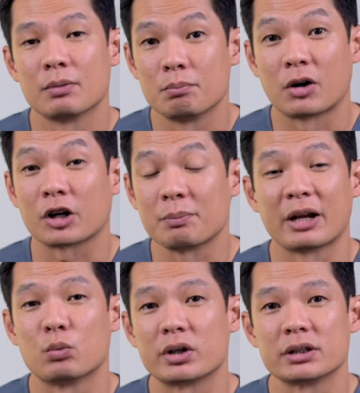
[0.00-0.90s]
mark my
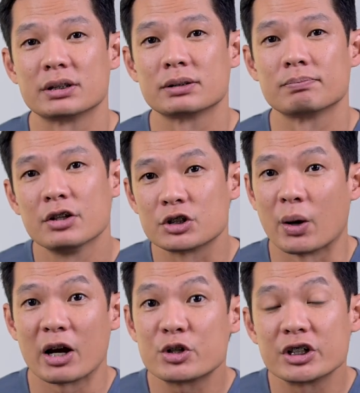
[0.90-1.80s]
words. So
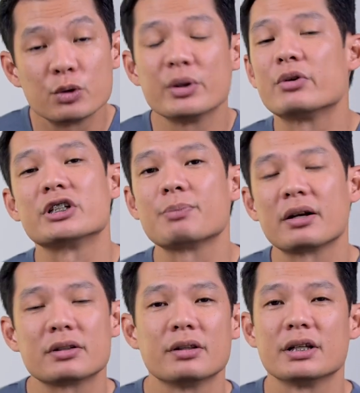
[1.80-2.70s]
how should we
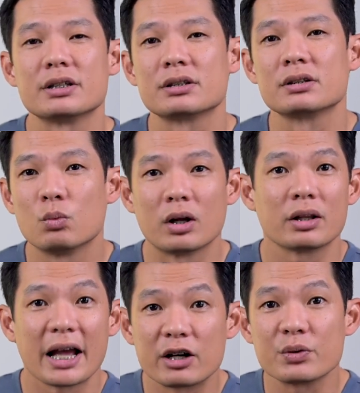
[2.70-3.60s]
respond to this? Well,
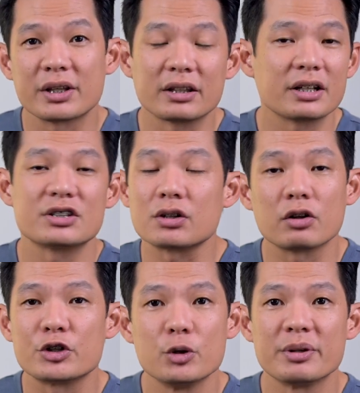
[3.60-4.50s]
I don't think that it's all
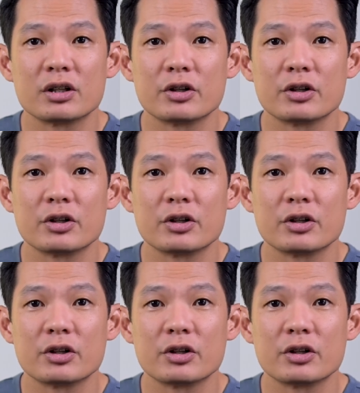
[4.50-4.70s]
doom and